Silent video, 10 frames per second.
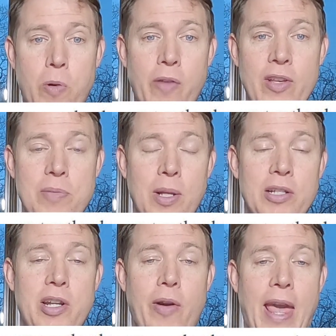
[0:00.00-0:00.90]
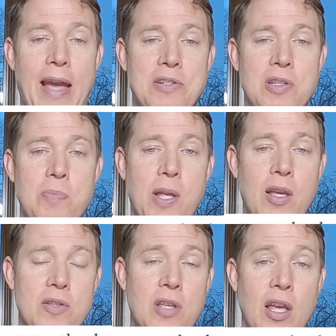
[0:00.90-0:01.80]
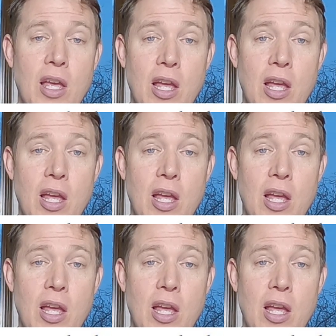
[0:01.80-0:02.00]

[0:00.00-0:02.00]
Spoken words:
previous military actions because